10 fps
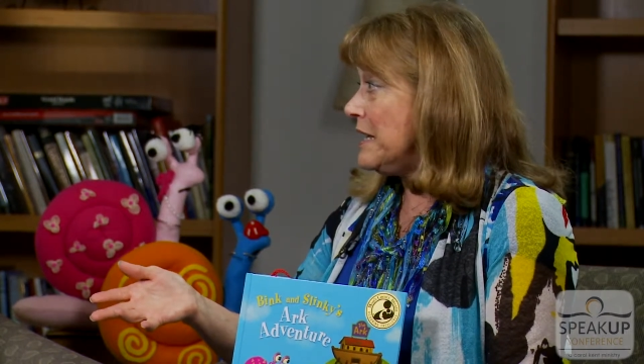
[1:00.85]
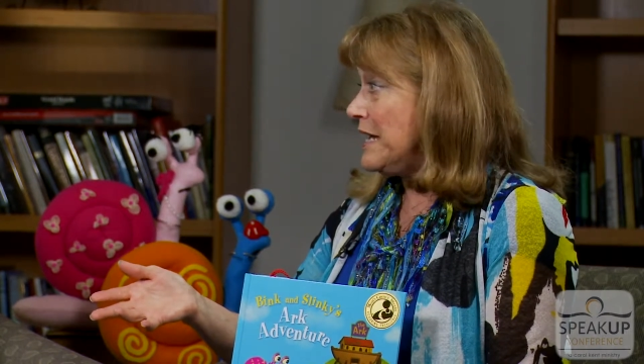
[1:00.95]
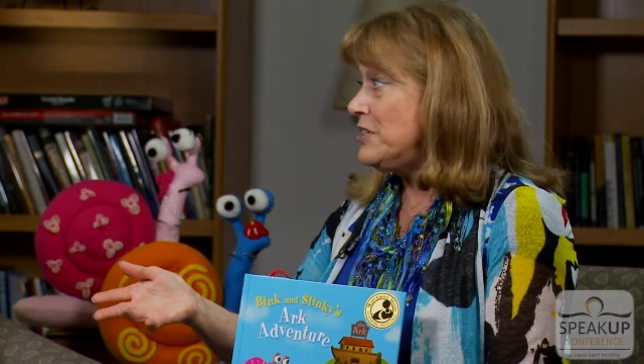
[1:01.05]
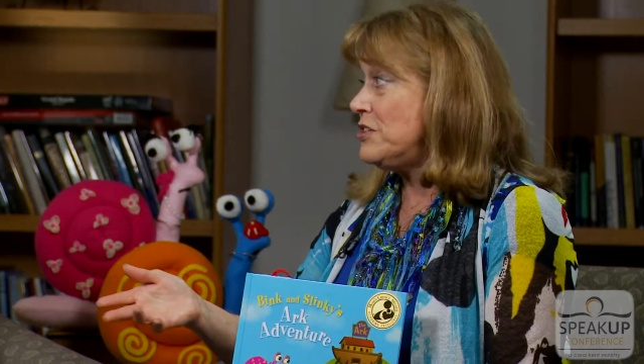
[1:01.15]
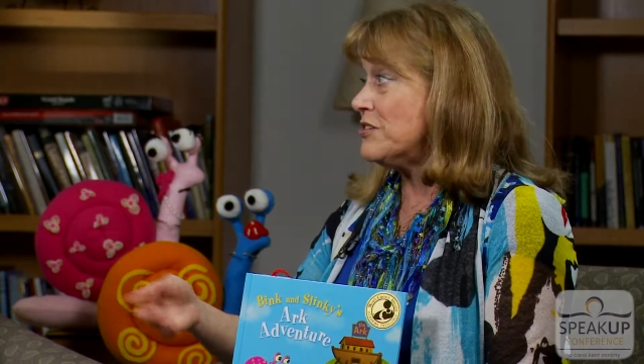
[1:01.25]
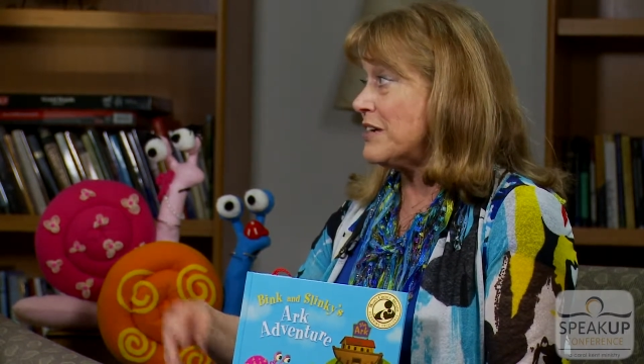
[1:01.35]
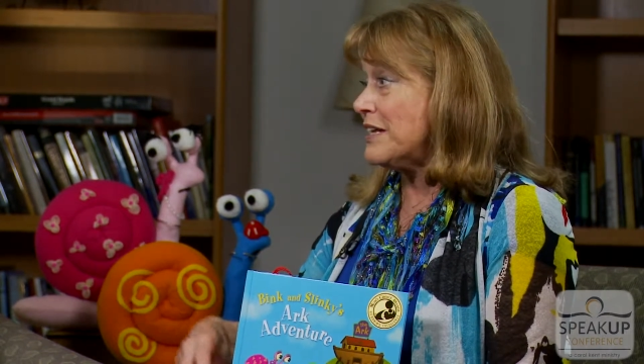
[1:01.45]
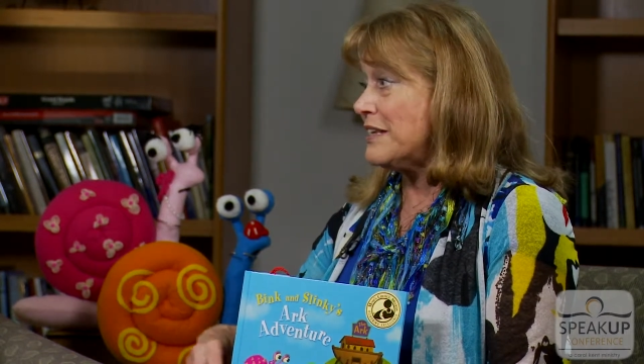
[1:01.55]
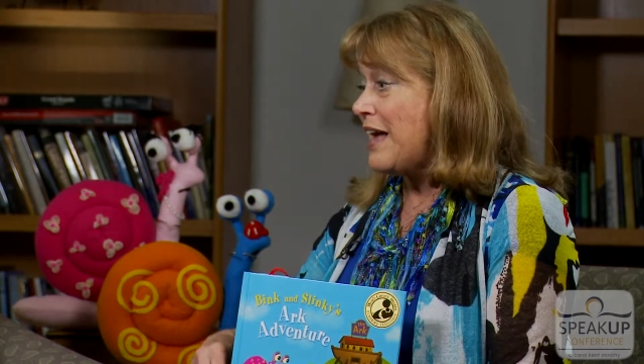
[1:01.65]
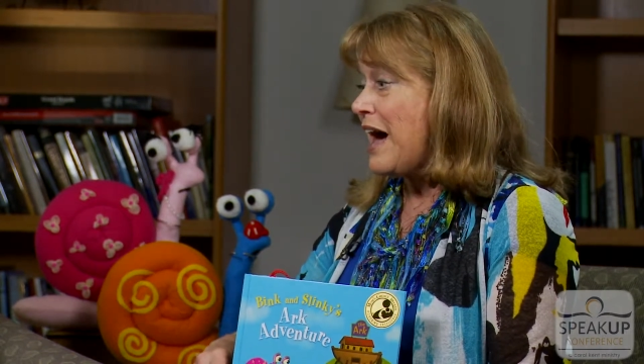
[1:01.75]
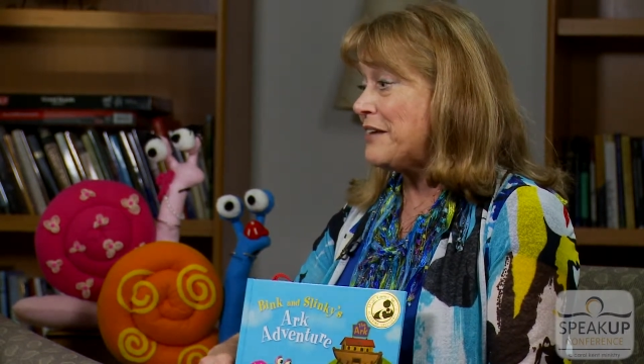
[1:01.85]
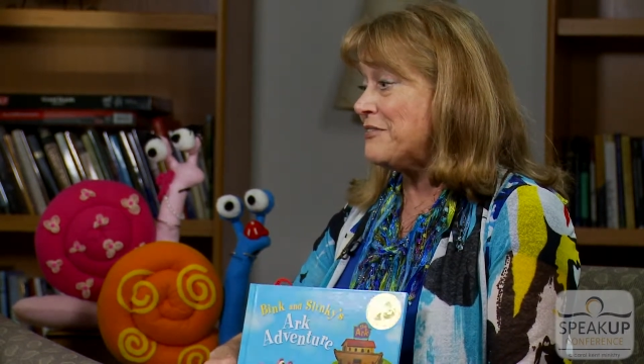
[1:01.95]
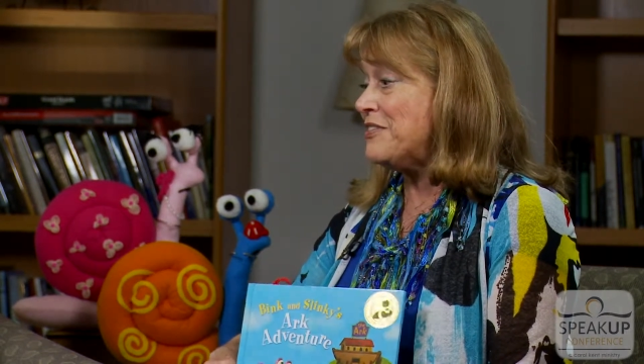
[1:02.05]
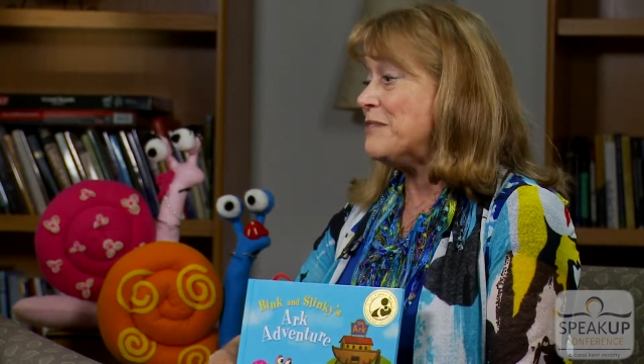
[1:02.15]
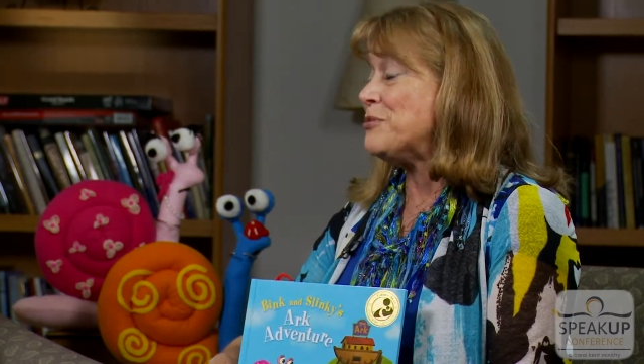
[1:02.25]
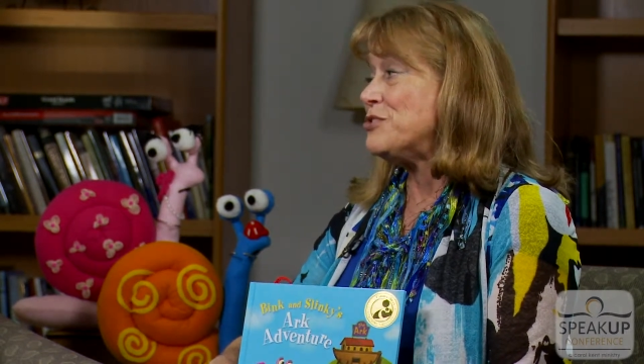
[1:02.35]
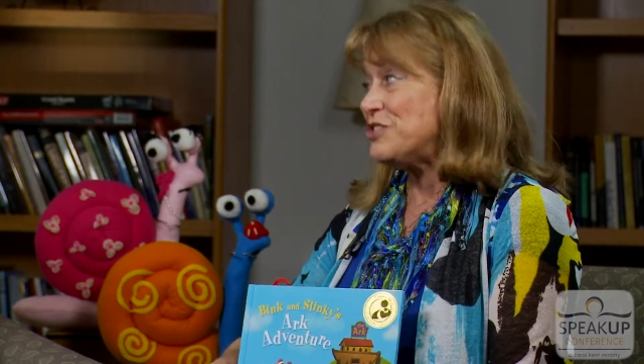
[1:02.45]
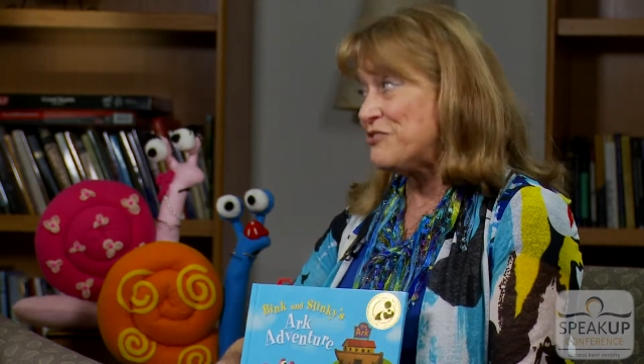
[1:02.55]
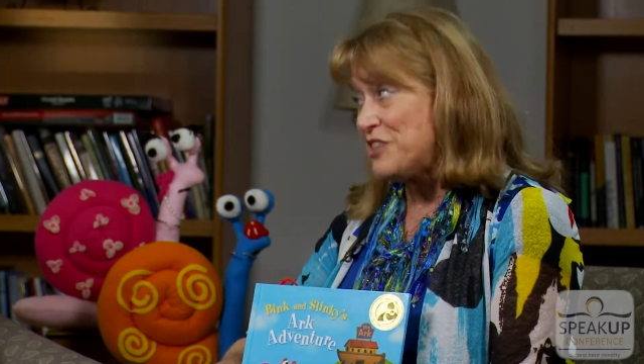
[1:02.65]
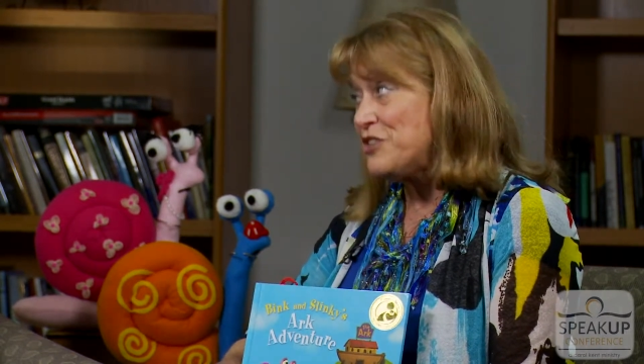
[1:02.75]
it took a lot of
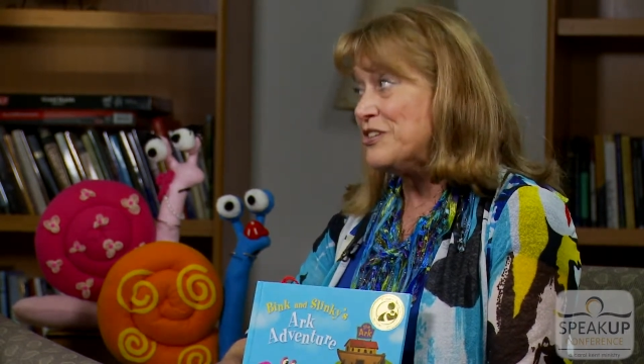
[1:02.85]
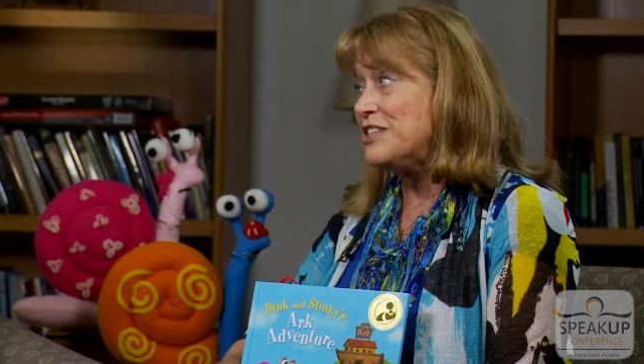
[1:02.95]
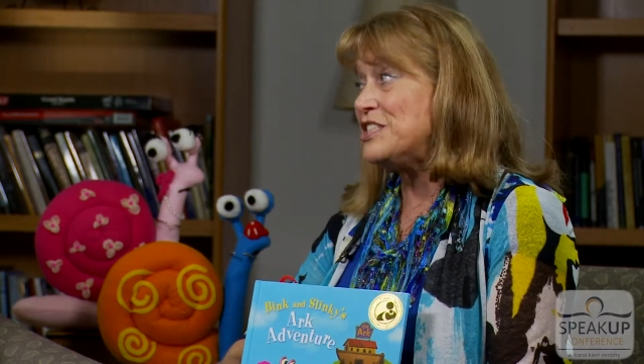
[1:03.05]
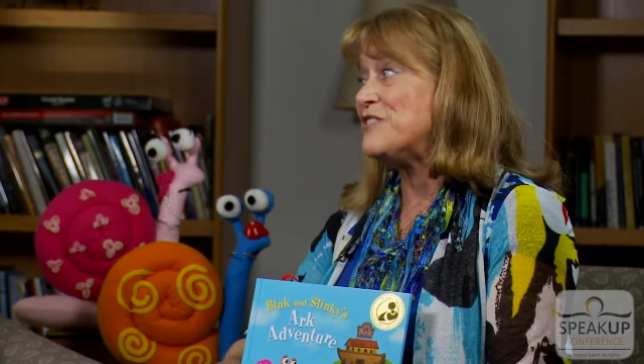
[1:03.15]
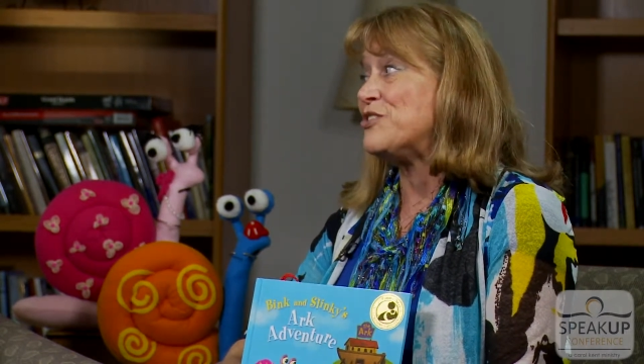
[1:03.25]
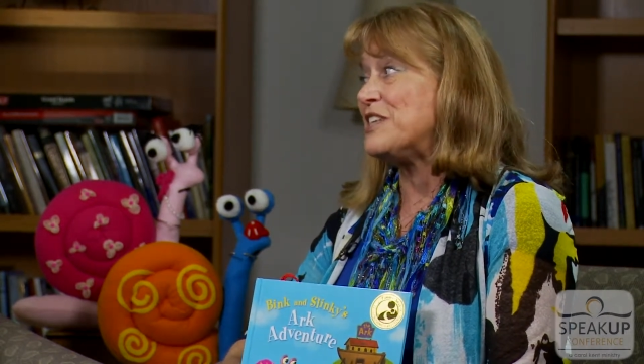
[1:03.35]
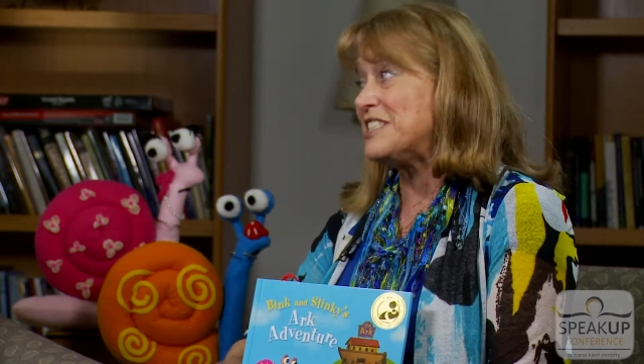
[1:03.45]
perseverance for the